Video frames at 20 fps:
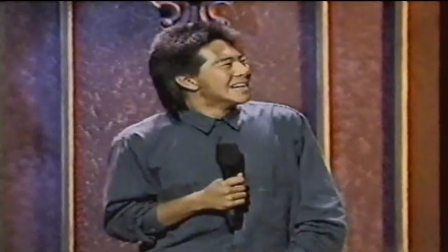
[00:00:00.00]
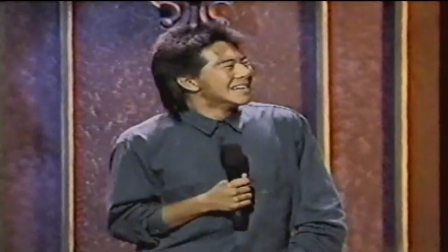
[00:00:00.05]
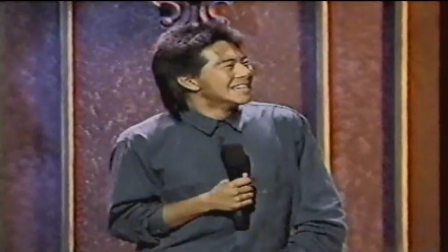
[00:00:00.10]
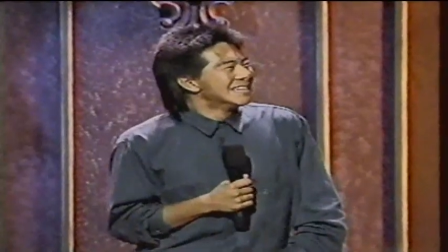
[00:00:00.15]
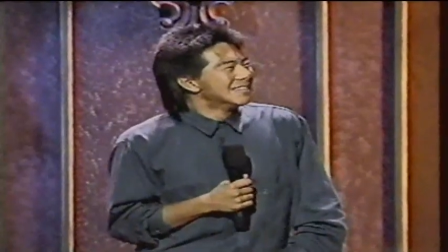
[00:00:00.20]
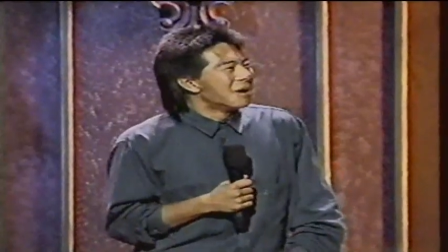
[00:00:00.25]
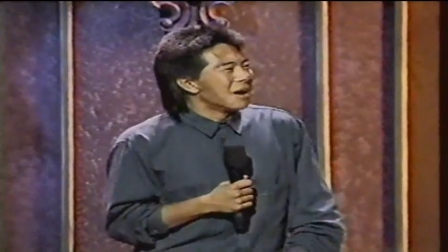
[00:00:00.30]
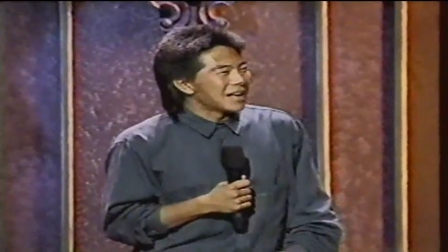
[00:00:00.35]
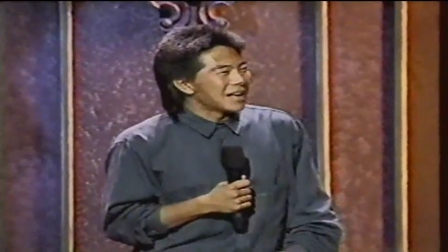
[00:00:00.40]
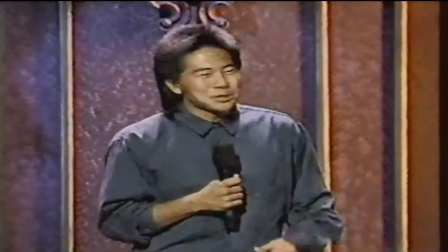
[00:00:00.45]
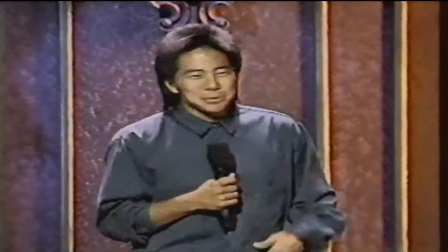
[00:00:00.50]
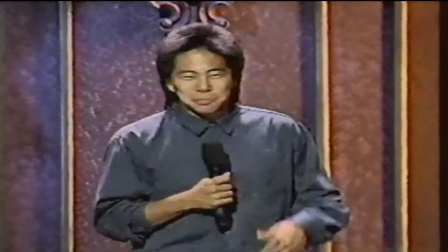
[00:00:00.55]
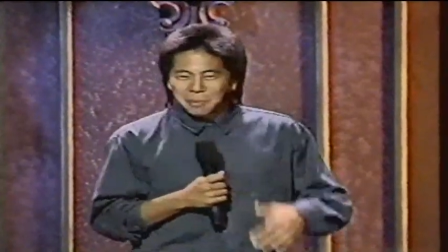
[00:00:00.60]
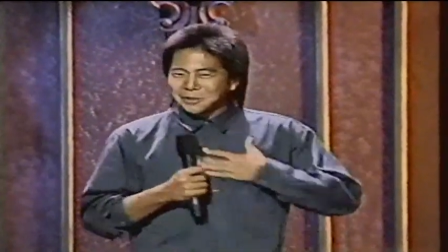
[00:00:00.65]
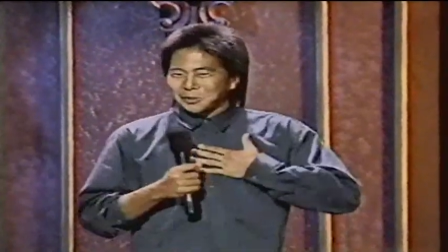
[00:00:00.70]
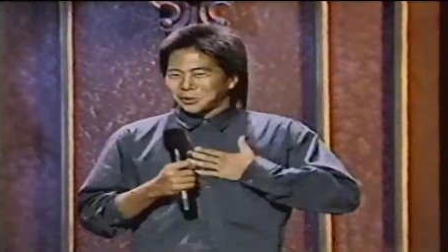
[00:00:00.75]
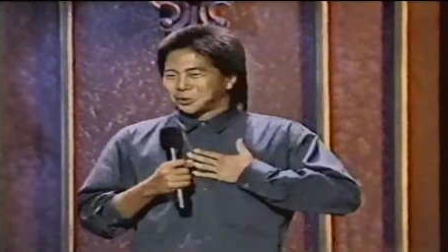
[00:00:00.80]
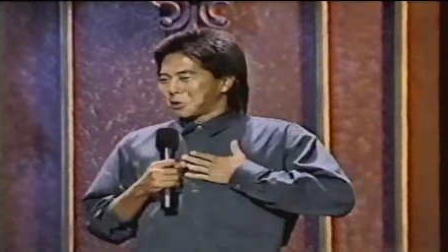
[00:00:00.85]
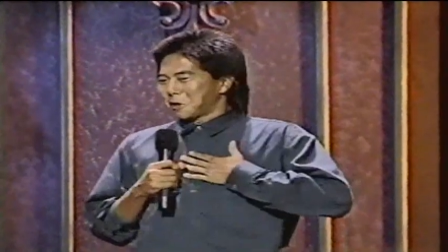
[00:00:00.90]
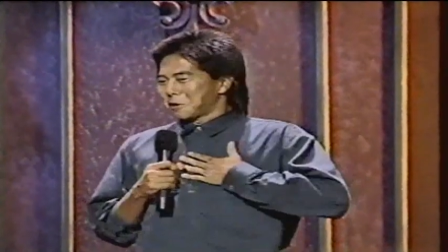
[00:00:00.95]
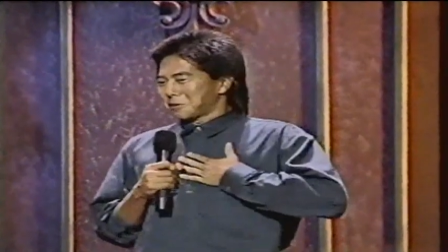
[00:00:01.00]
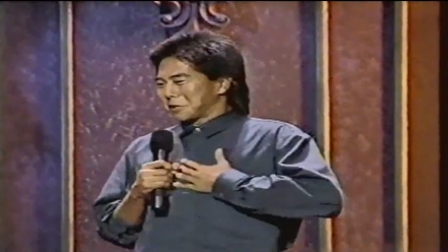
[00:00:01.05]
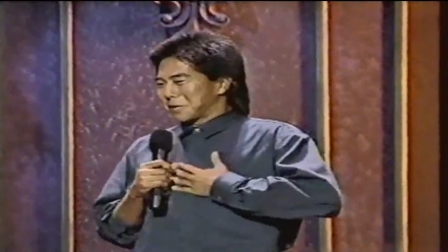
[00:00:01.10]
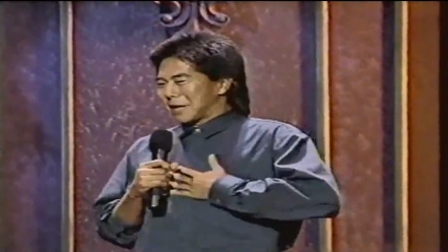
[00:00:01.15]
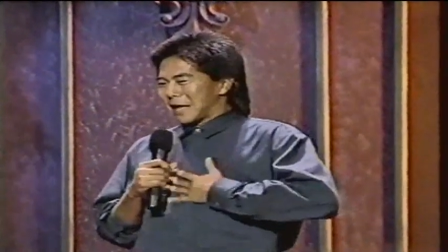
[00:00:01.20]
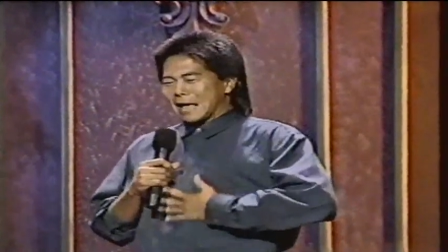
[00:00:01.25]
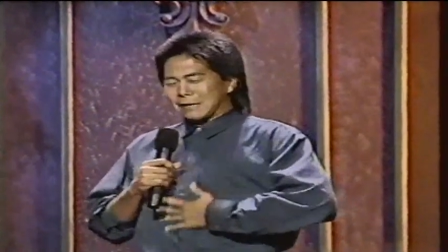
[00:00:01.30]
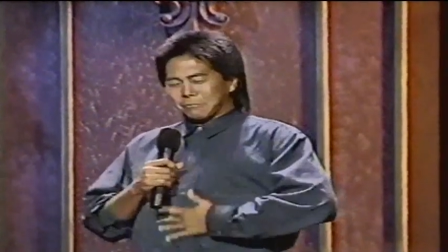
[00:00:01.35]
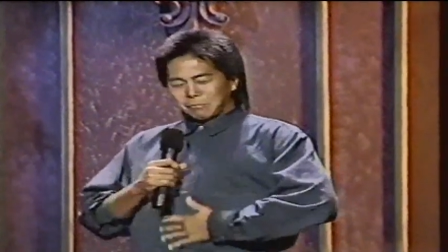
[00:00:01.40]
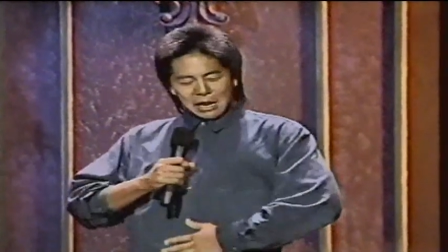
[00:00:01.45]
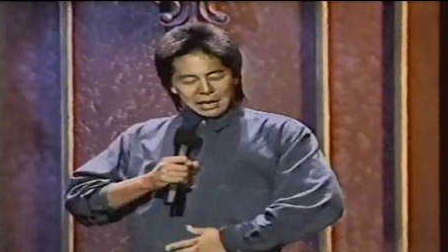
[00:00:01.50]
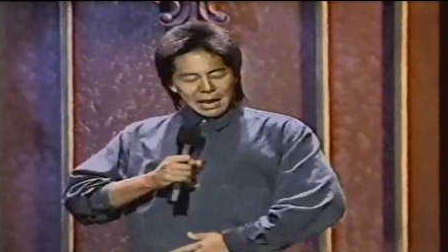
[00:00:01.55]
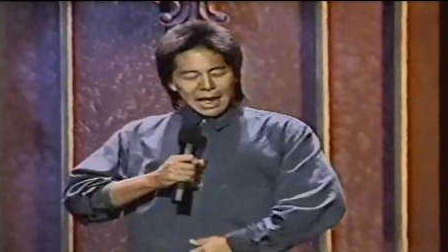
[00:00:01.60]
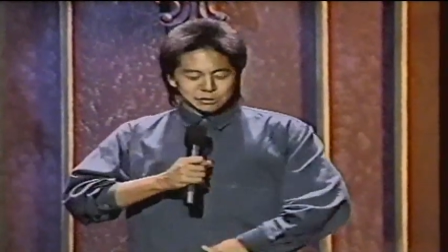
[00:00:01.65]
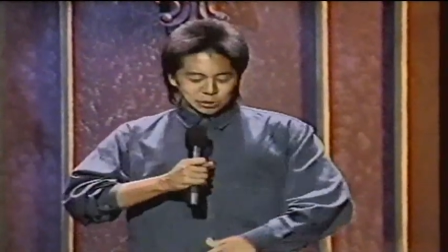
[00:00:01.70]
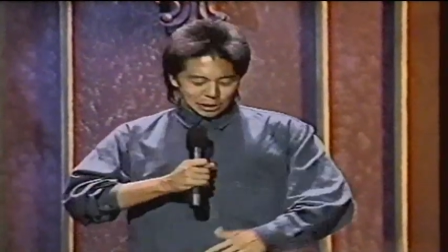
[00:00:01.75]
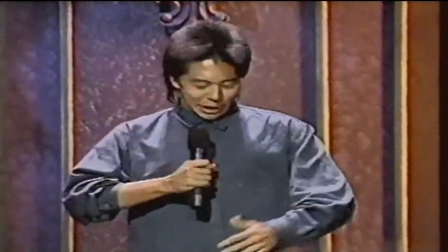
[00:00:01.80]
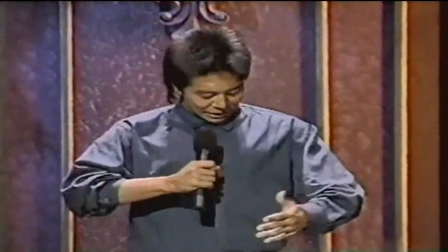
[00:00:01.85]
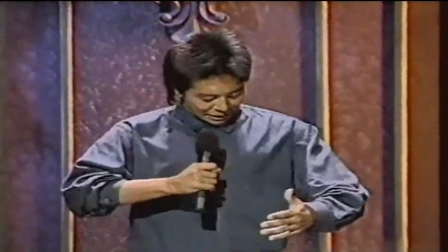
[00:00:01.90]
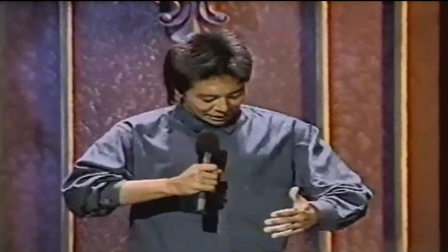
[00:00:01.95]
But I just bought the shirt tonight, but
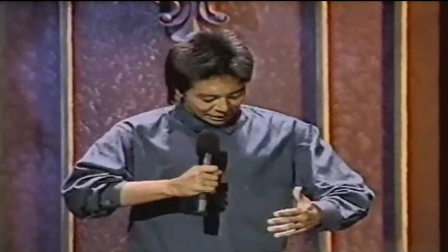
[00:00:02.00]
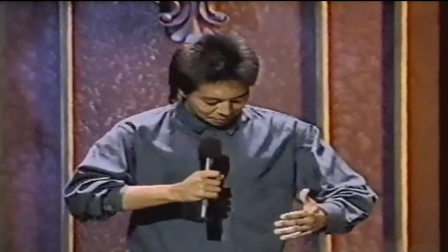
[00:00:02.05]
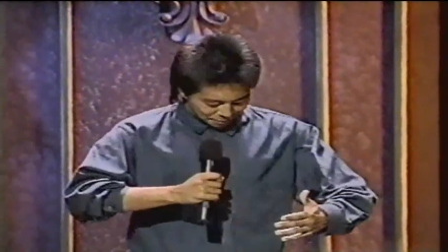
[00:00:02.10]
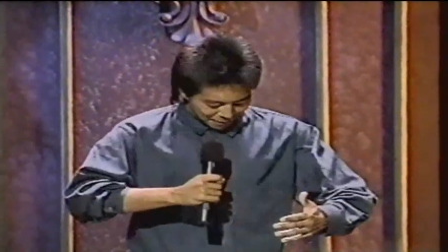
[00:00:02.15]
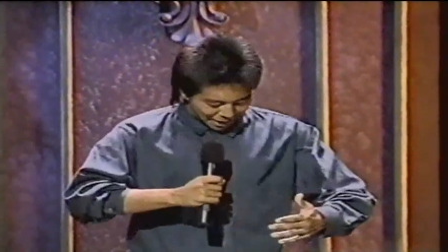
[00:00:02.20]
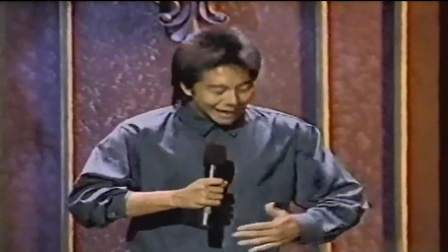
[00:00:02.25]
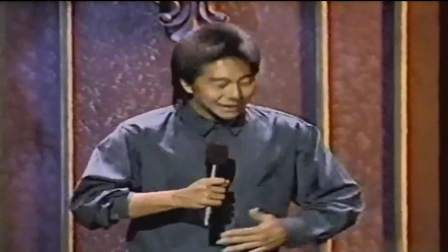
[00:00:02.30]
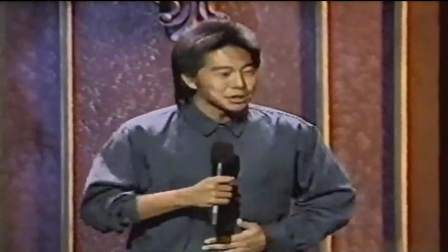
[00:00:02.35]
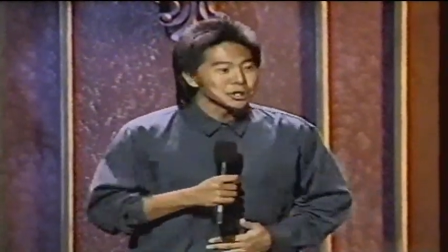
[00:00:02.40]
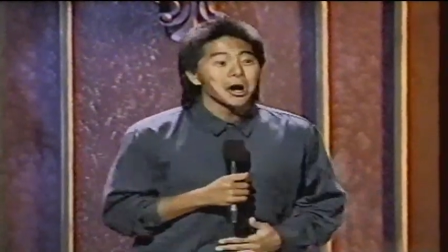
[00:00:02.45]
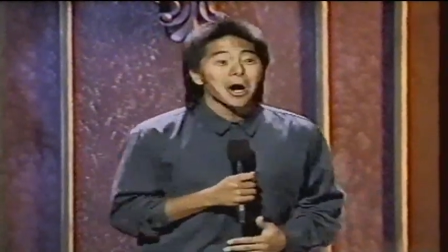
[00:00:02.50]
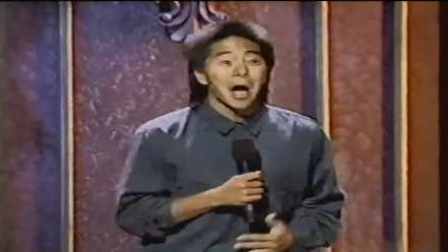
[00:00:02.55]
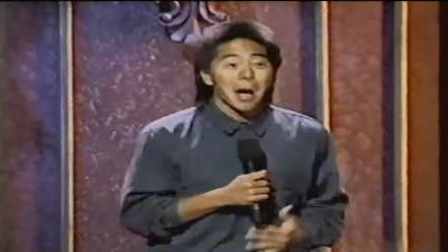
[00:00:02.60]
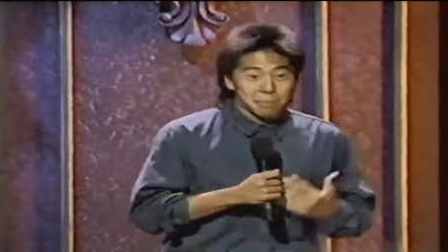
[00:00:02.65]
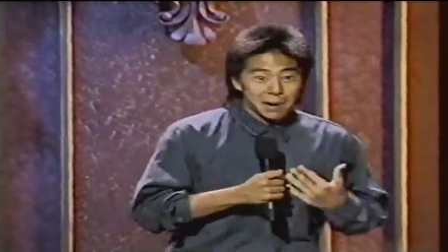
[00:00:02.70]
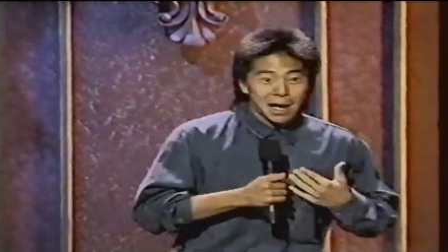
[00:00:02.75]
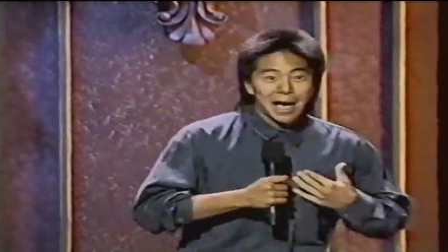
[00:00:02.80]
actually I didn't get to buy it. You know,